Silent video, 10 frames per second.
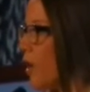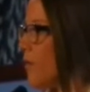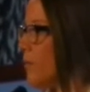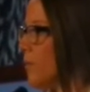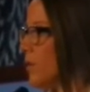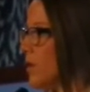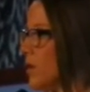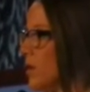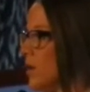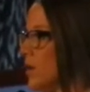from
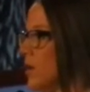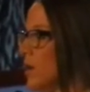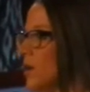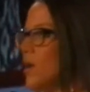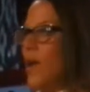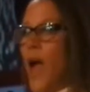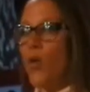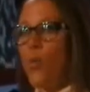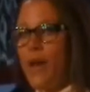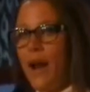
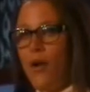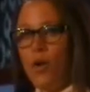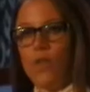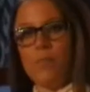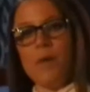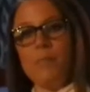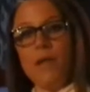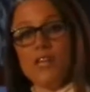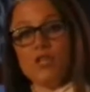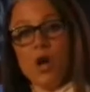and weed out all the
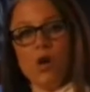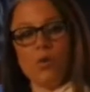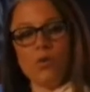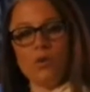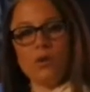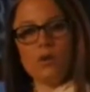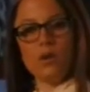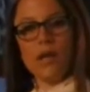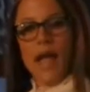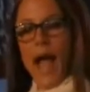people I don't.
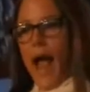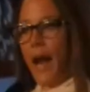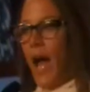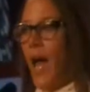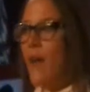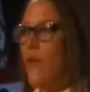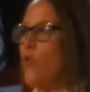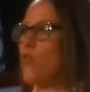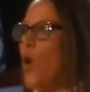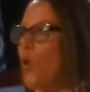And I have
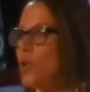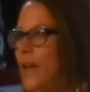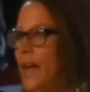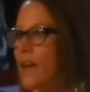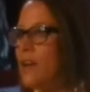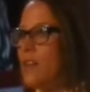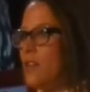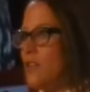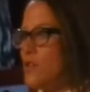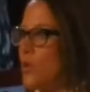a rolling
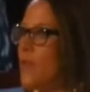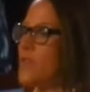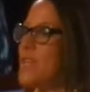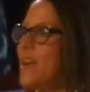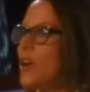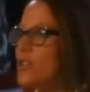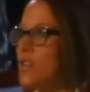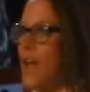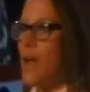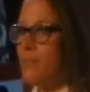sort of ticker
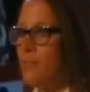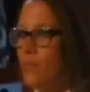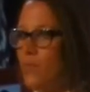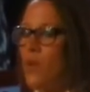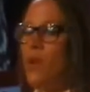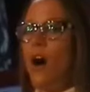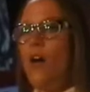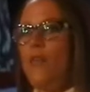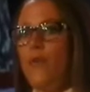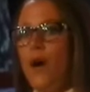tape
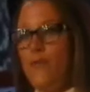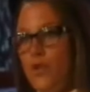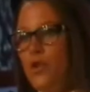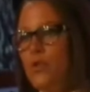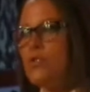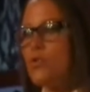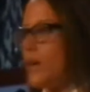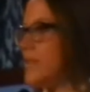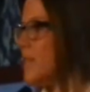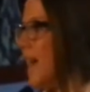of the news
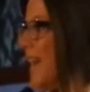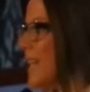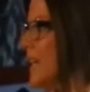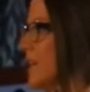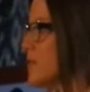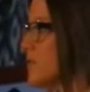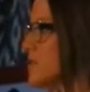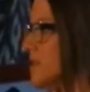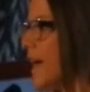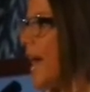stories that I
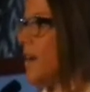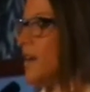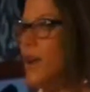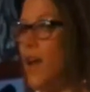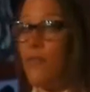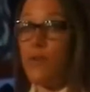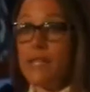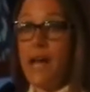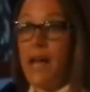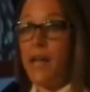need to get every
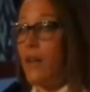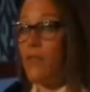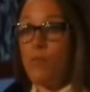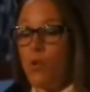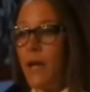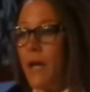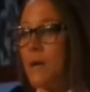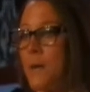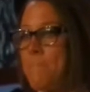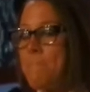day, every morning.